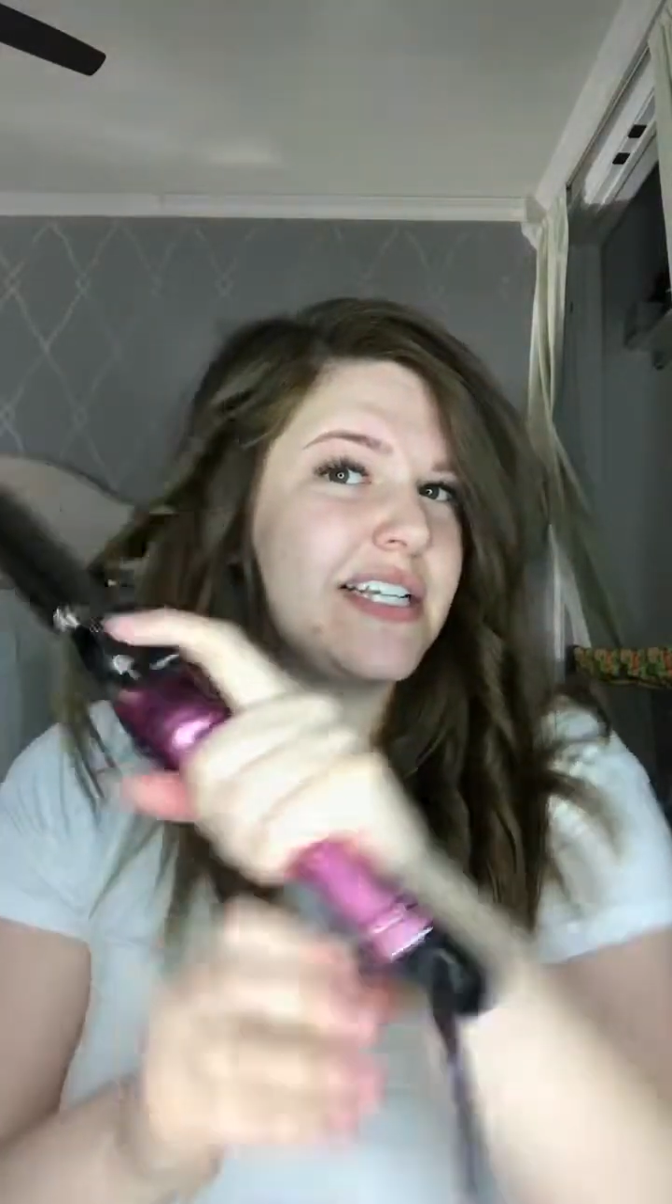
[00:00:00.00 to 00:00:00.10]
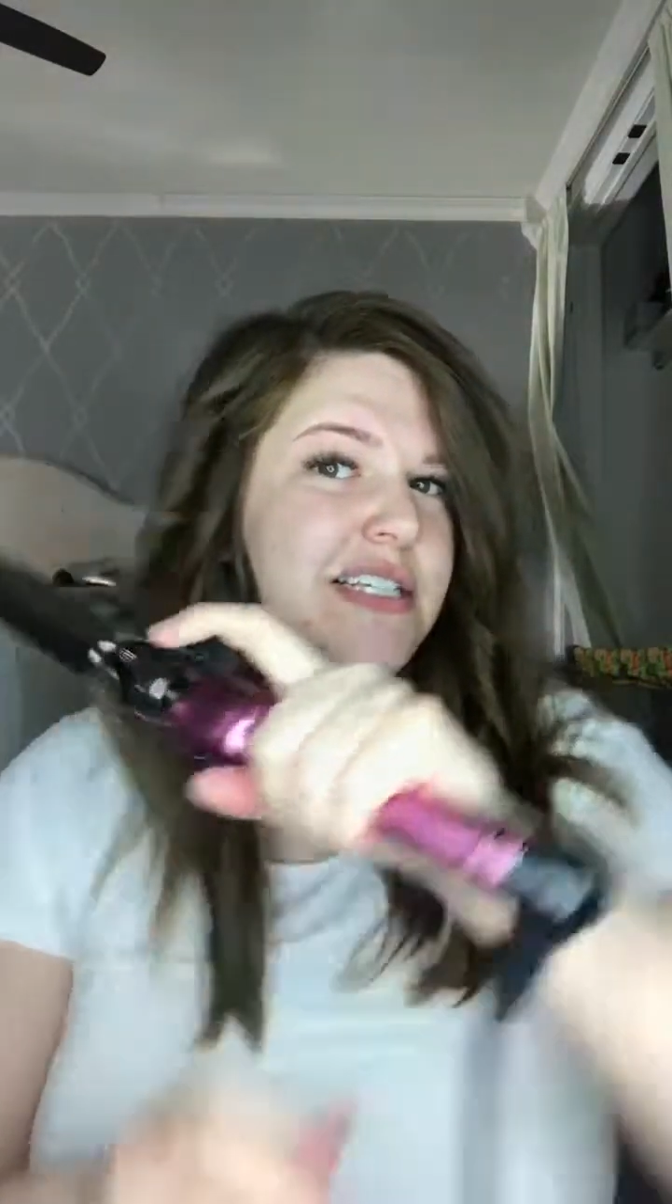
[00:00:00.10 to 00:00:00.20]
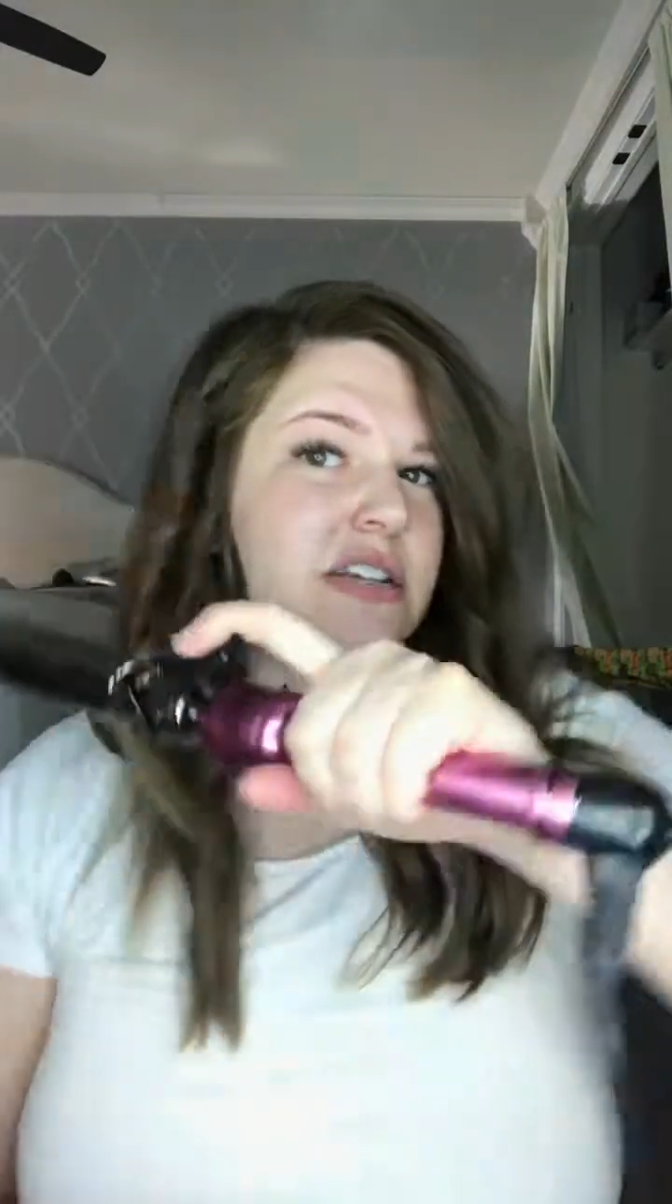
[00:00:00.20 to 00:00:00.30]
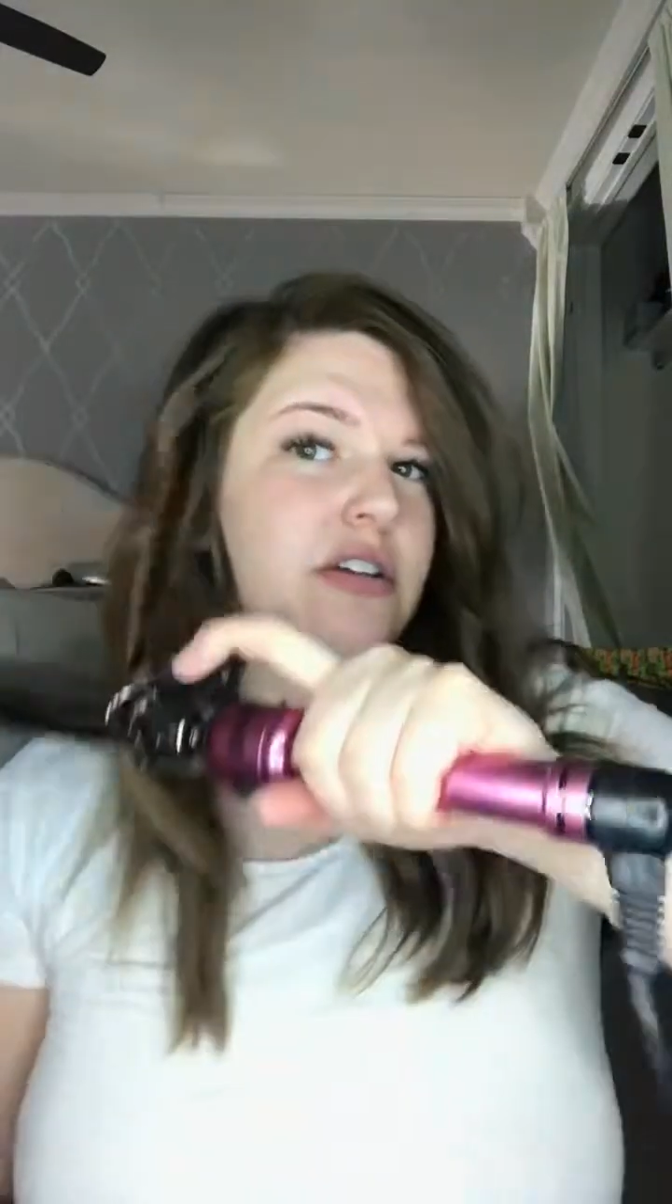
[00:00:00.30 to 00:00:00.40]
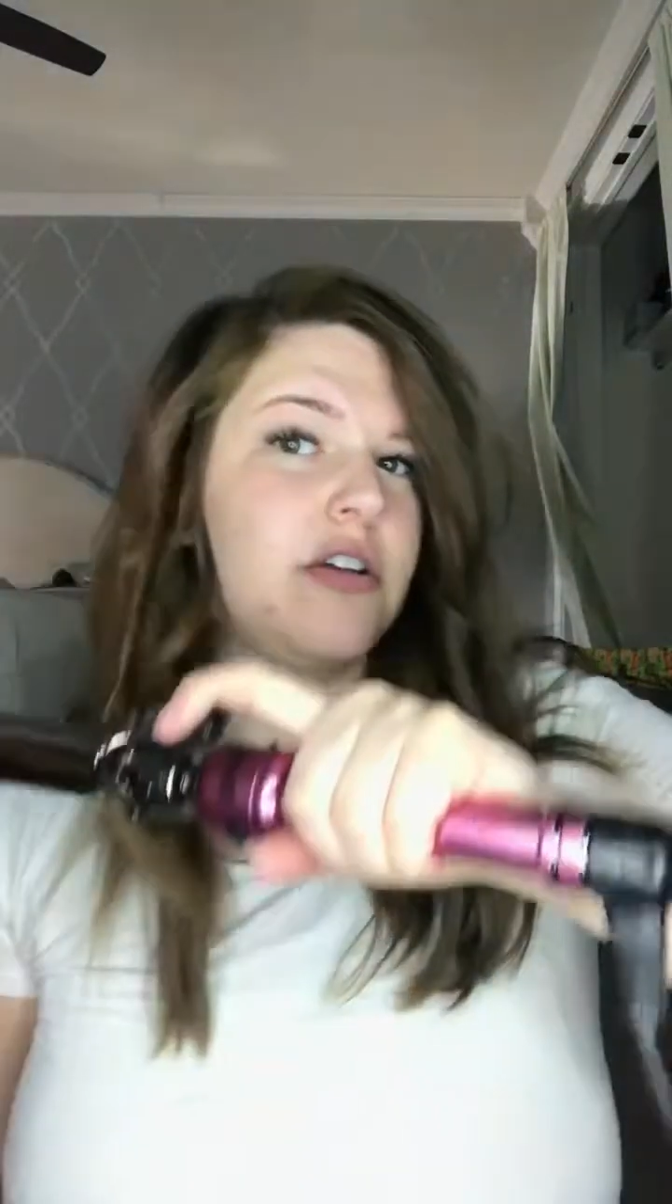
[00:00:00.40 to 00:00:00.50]

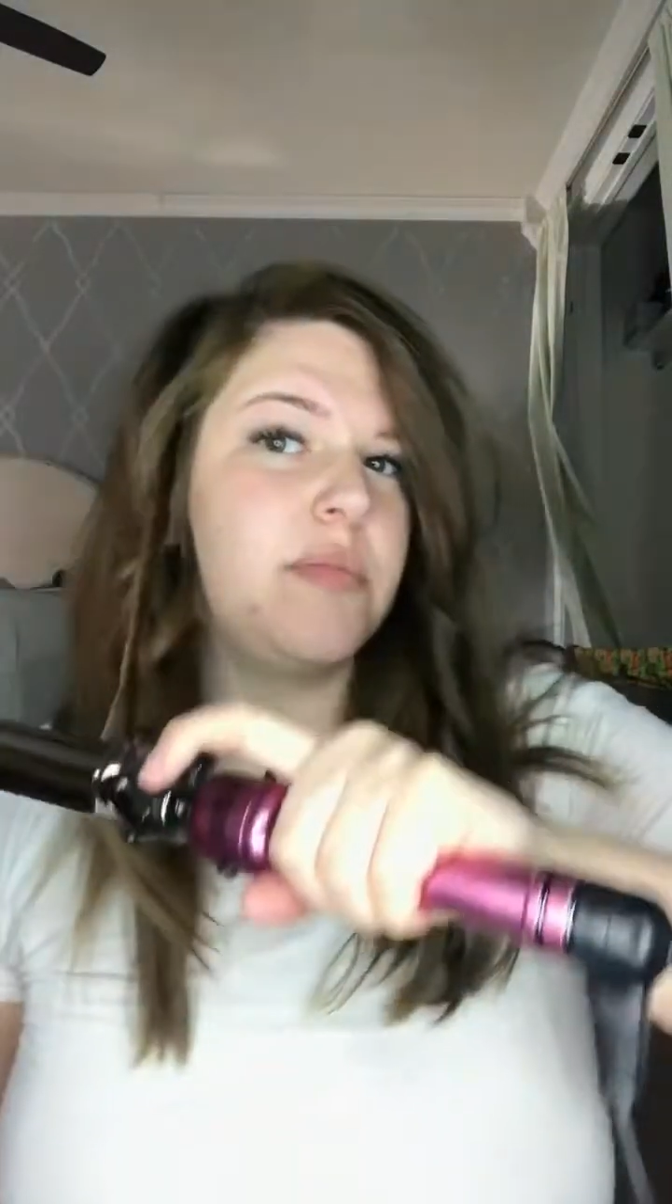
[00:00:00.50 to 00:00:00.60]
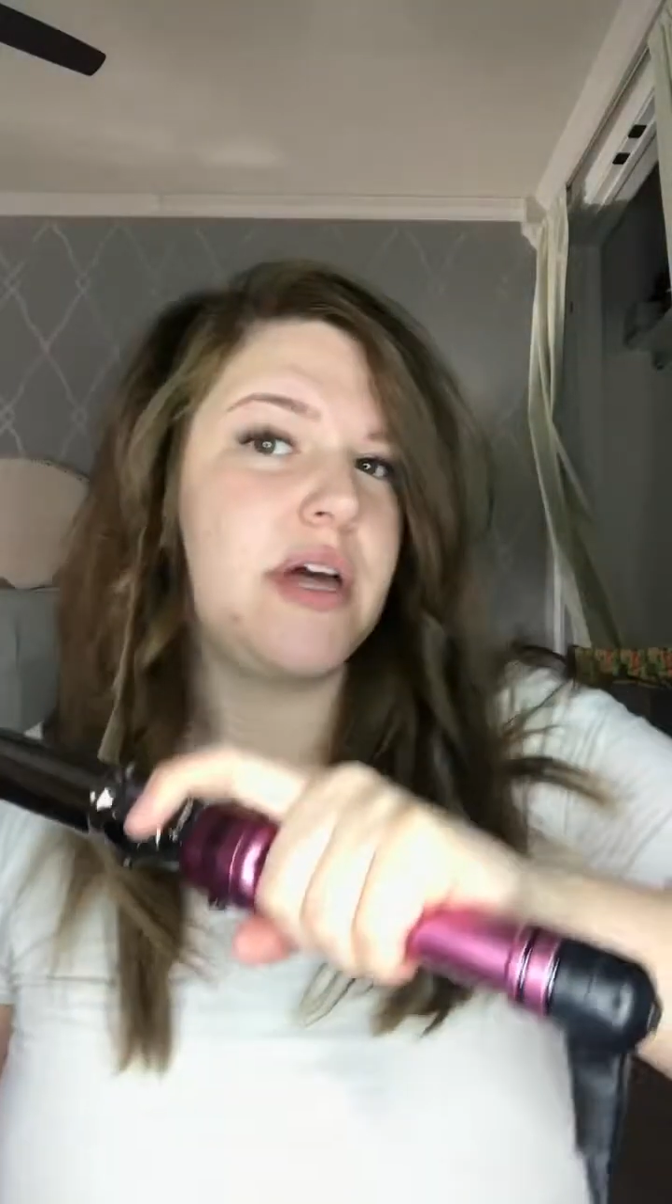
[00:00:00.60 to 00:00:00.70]
nice and curled,